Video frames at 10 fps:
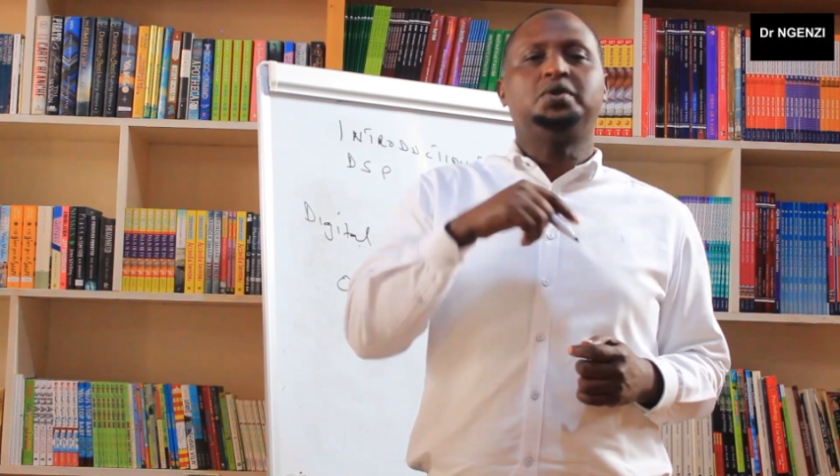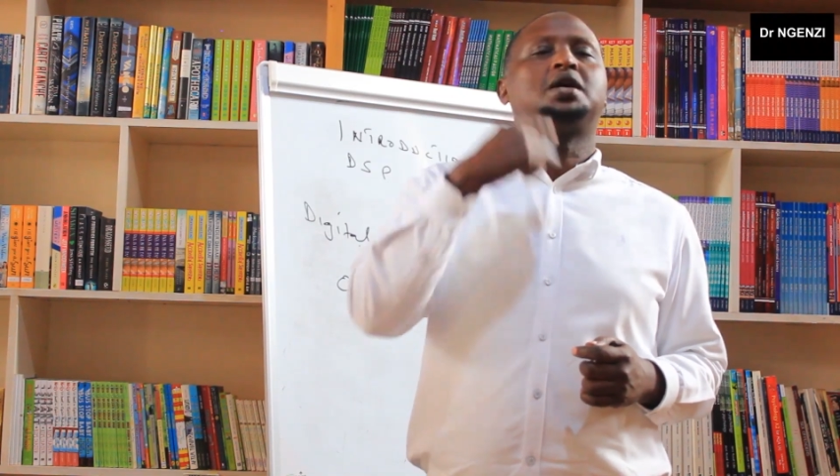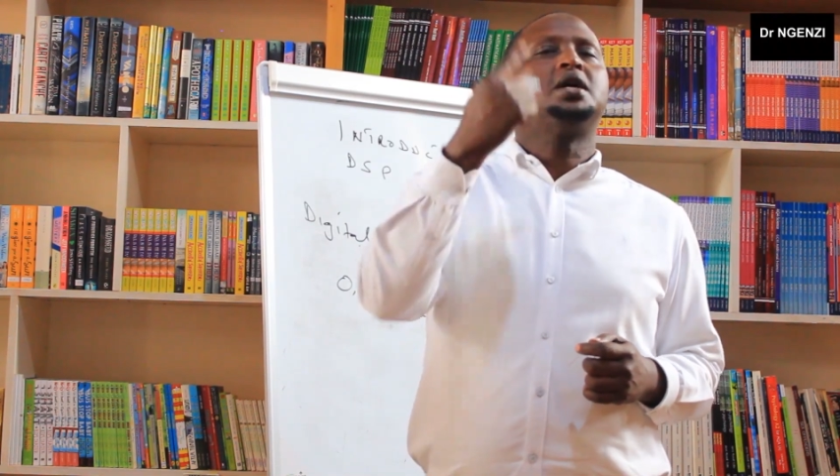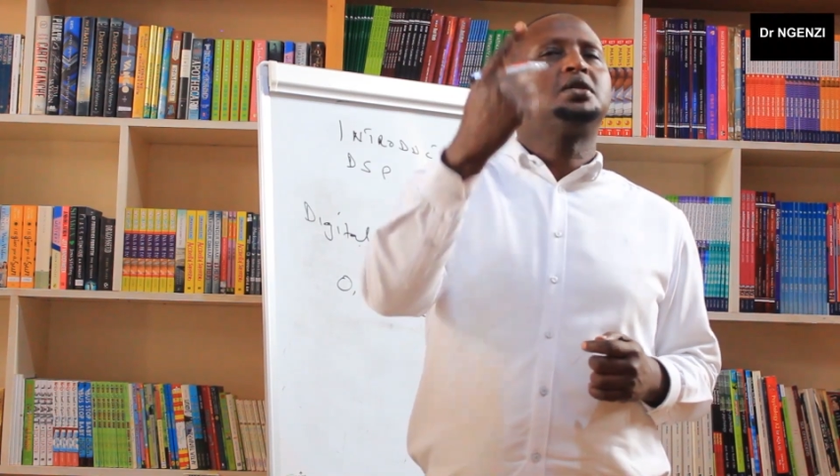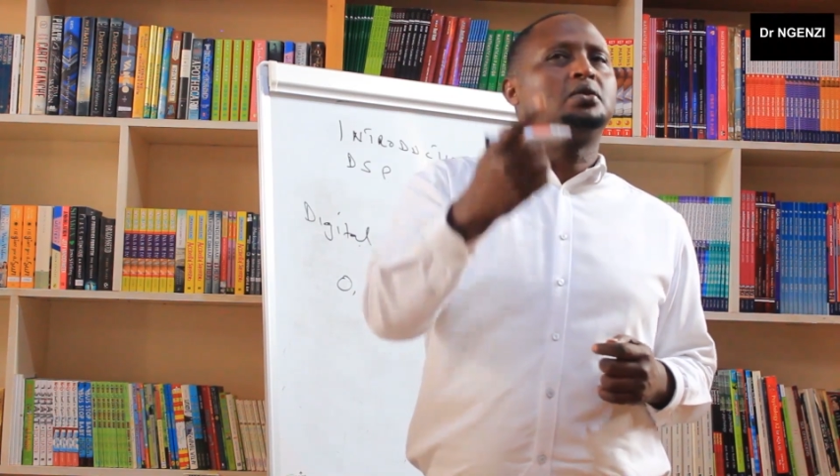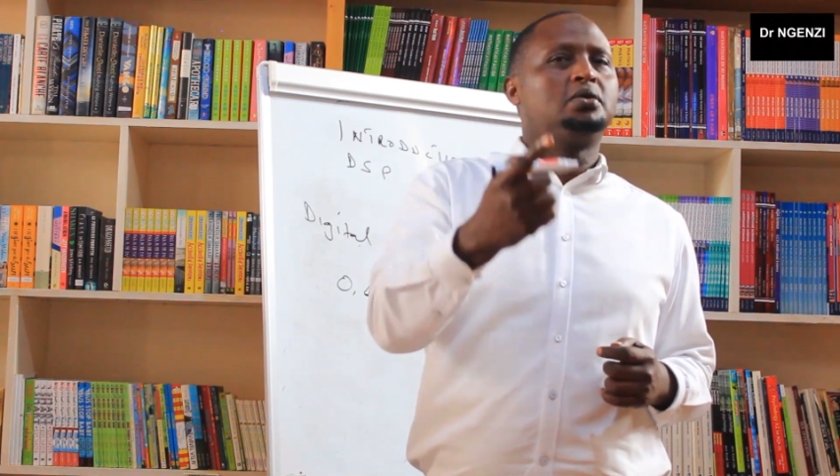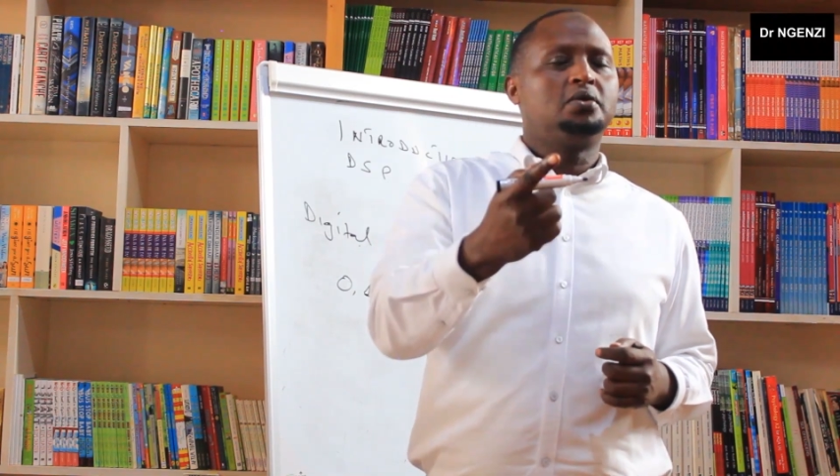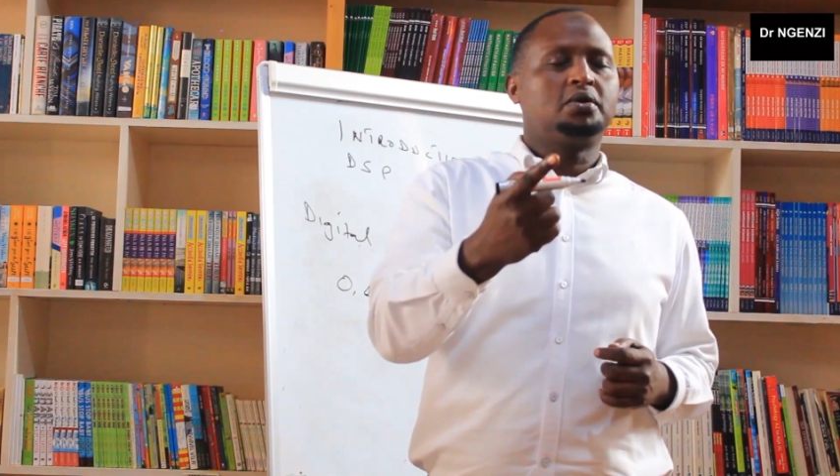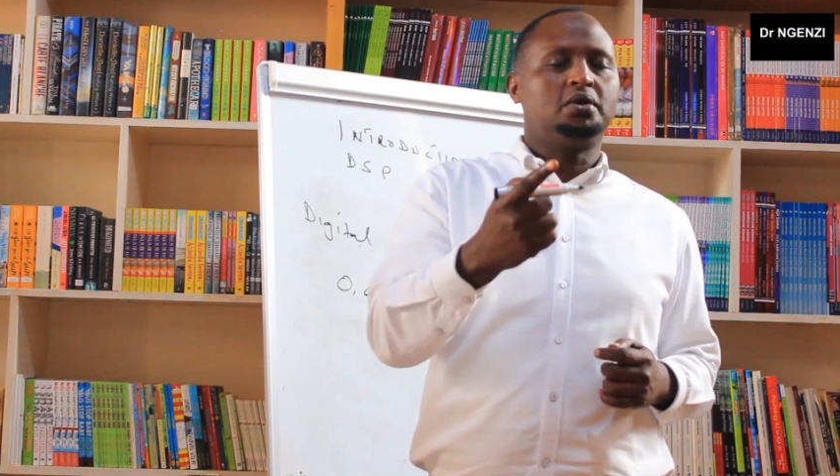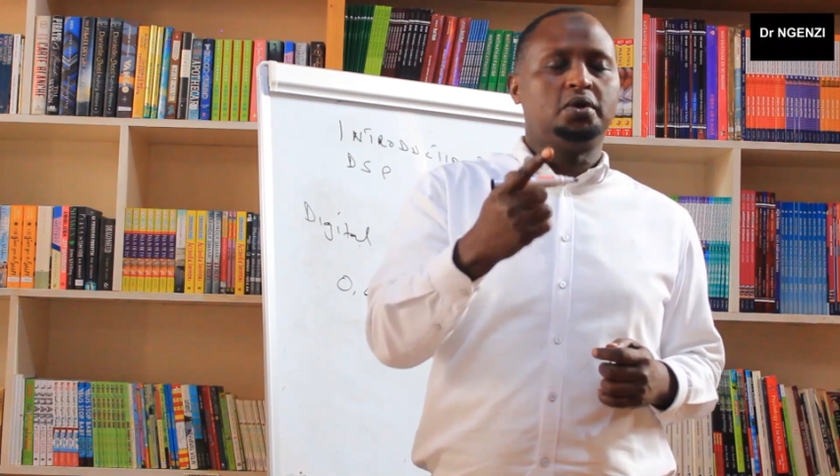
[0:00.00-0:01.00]
We shall
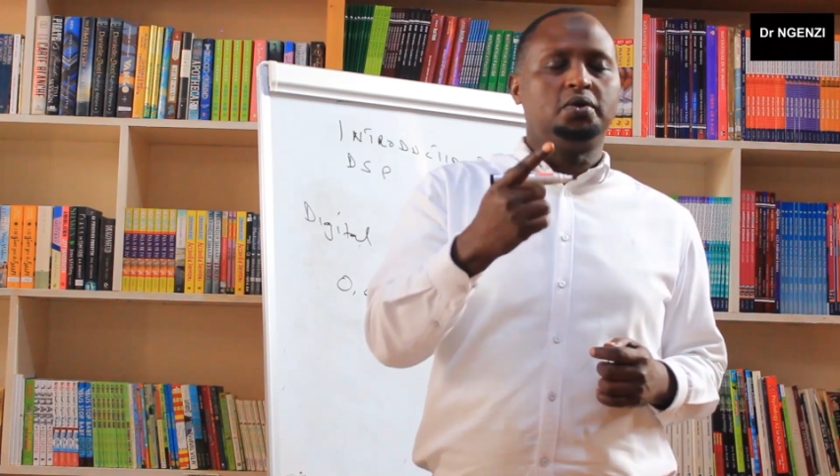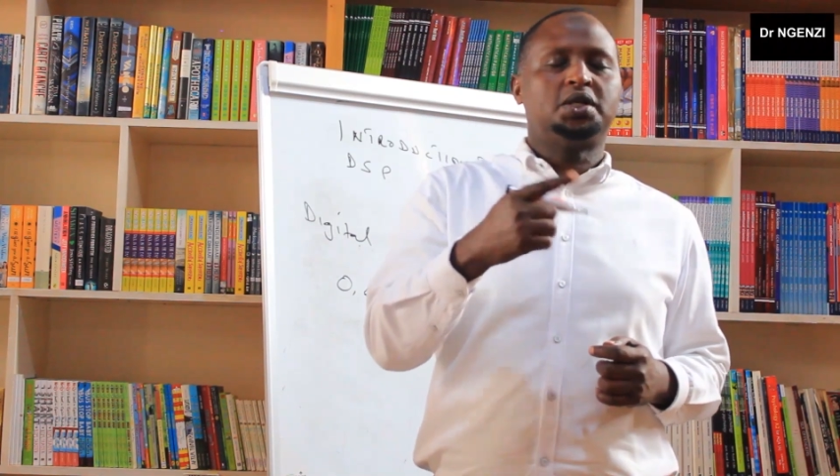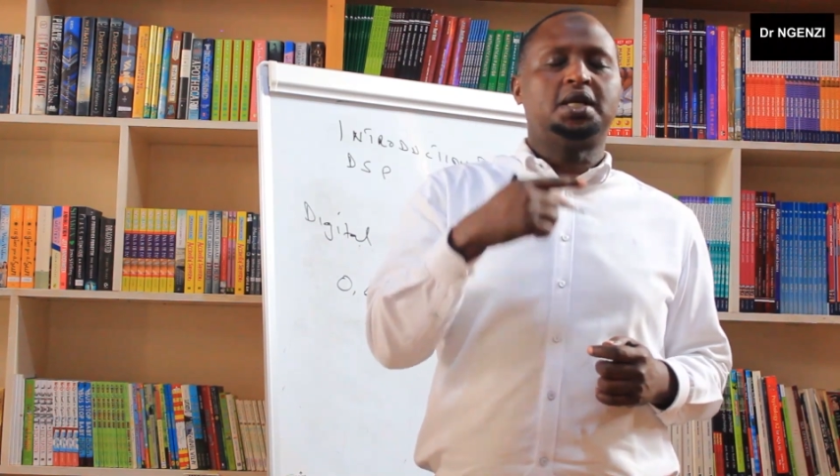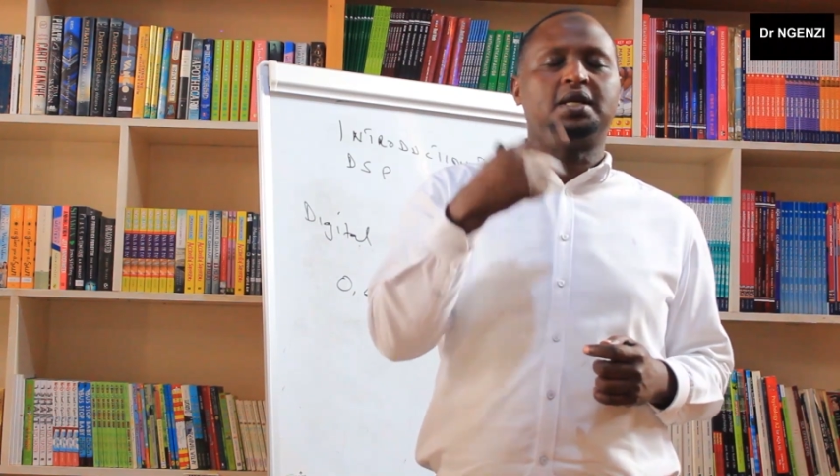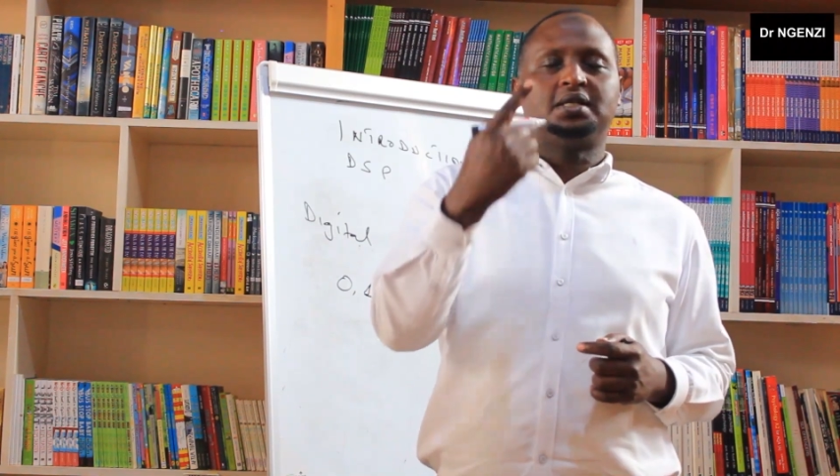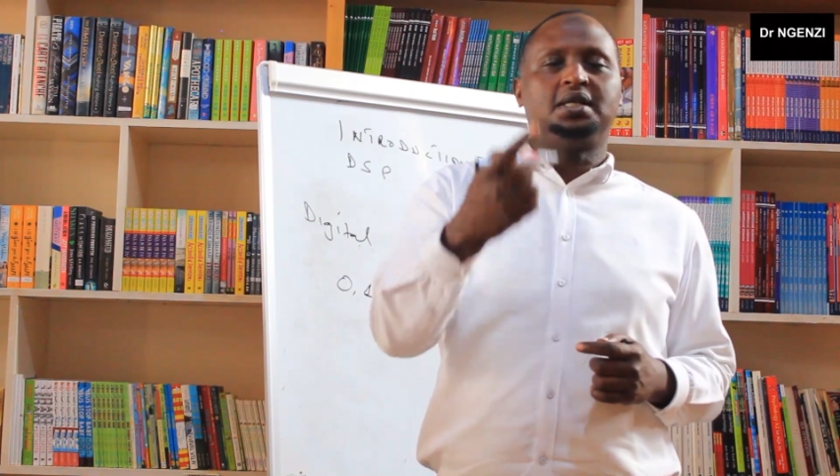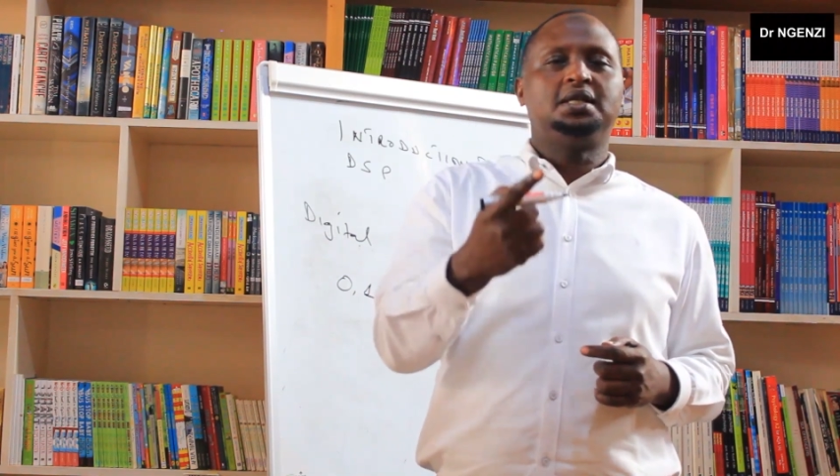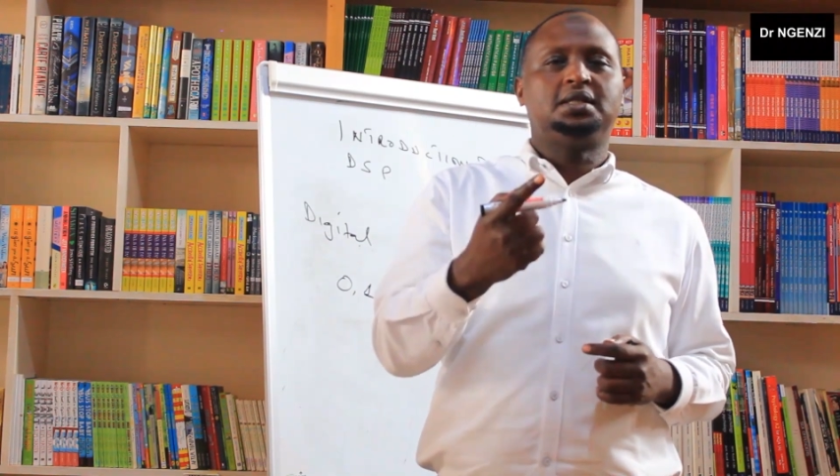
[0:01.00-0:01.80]
see